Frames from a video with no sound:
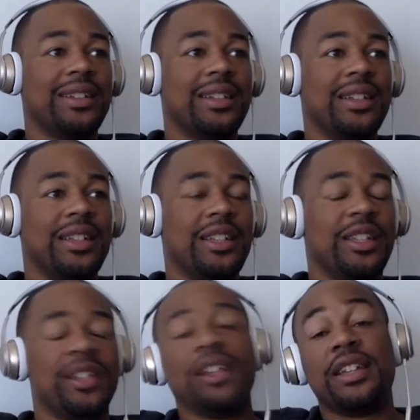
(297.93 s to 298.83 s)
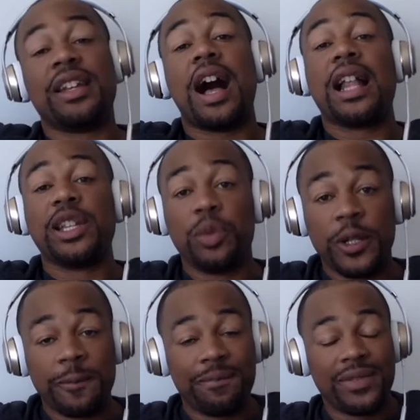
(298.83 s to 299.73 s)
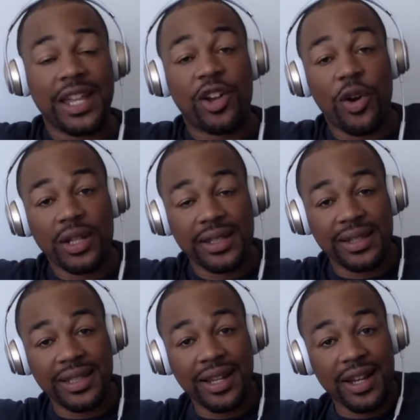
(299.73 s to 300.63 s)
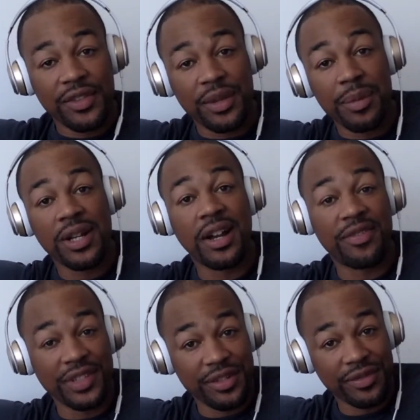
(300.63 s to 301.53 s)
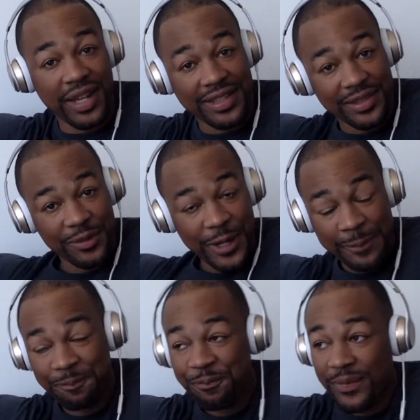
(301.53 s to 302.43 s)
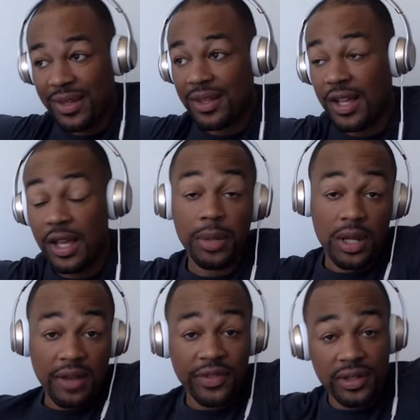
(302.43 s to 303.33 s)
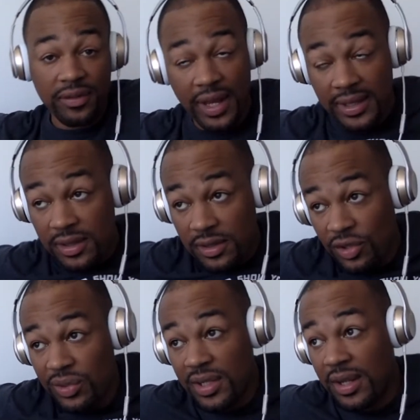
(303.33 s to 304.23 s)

in Hollywood, they call it the MacGuffin device, right? A MacGuffin device is used in